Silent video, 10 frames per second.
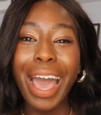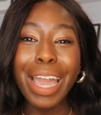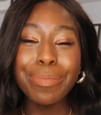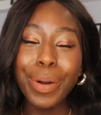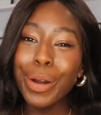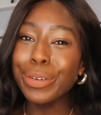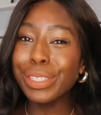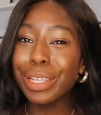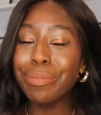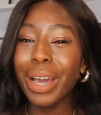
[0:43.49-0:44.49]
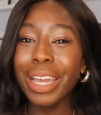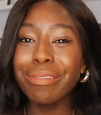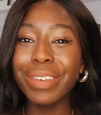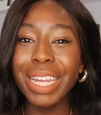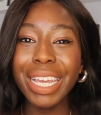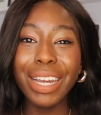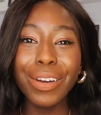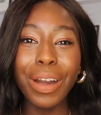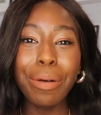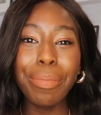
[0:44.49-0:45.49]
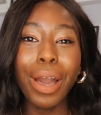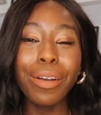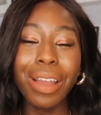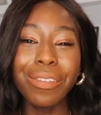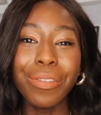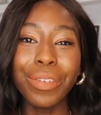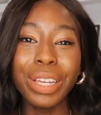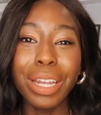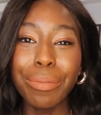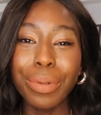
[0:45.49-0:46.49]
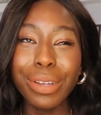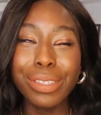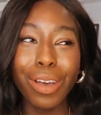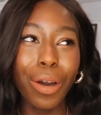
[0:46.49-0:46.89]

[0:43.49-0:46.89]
I posted my video about Grabovoi numbers